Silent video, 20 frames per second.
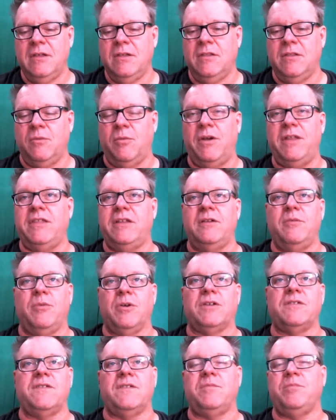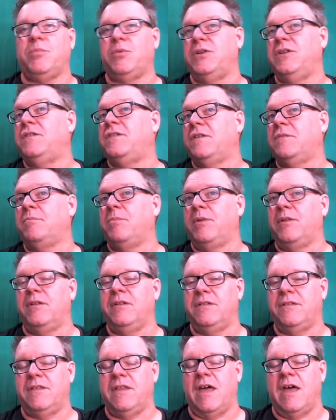the way that it works is pretty simple,
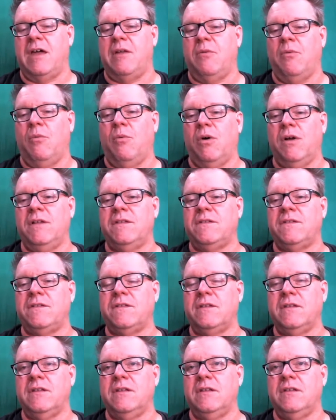is that once